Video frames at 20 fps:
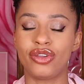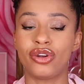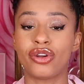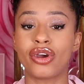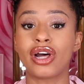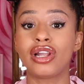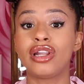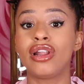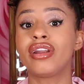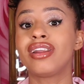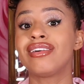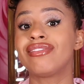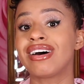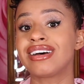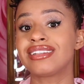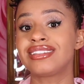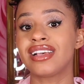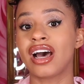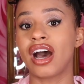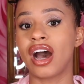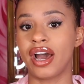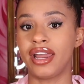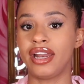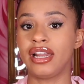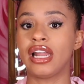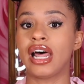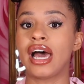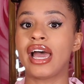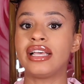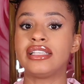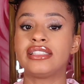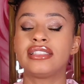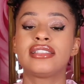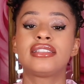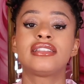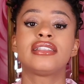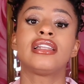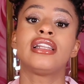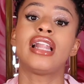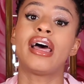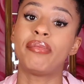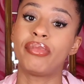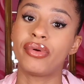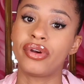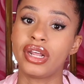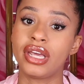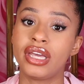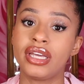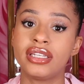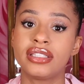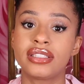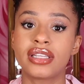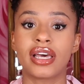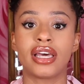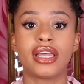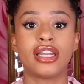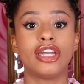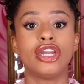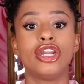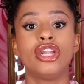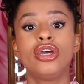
You know, a lot of us idolize celebrities and,